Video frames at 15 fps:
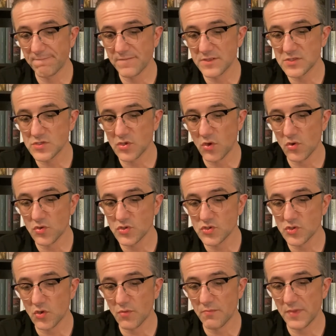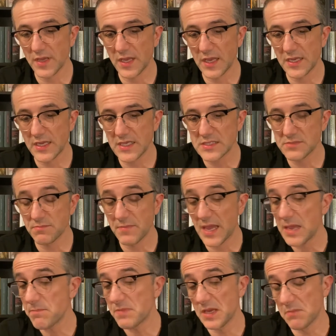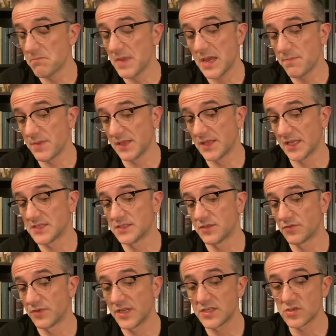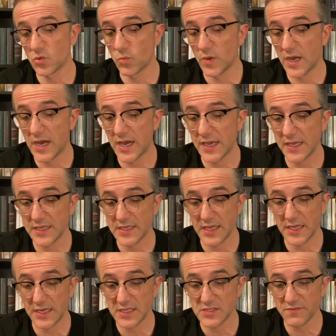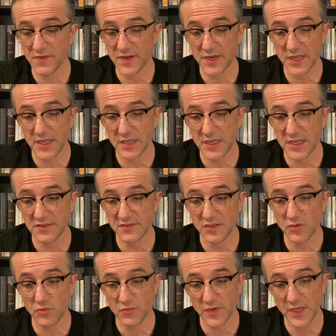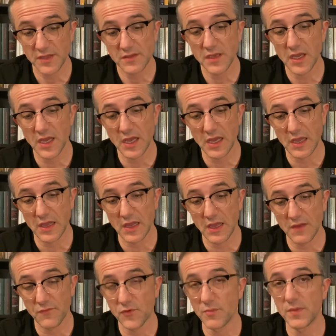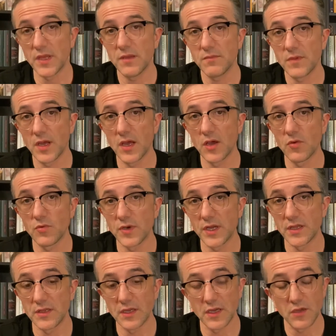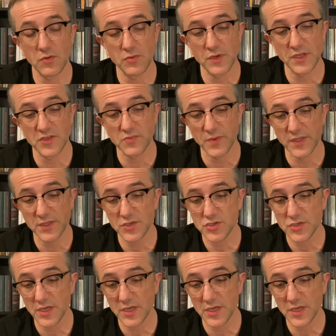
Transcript: So it is maybe that's the reason why it is very easy to read for me who read Swedish.